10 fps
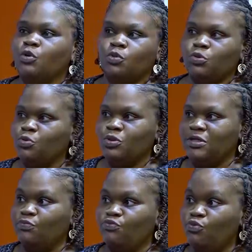or you want to read
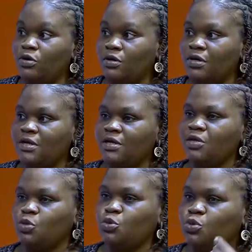a book,
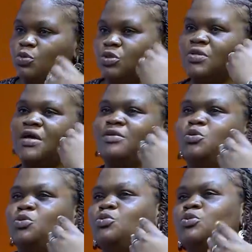you should do it, so that you
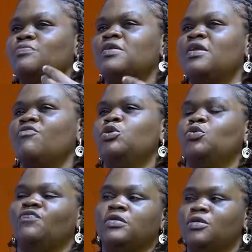should do something that
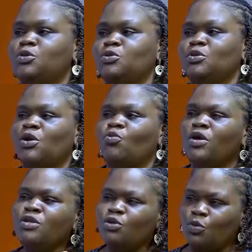rejuvenates you, so that
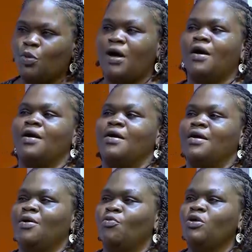when you are
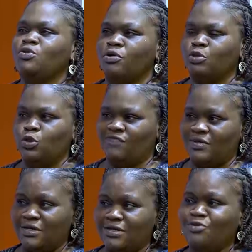
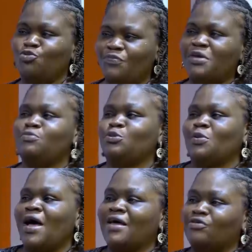rejuvenated, you'll be able to
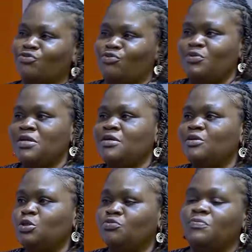handle
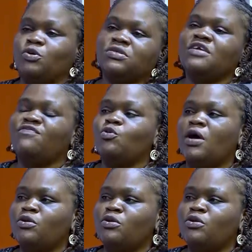the children. Because if you are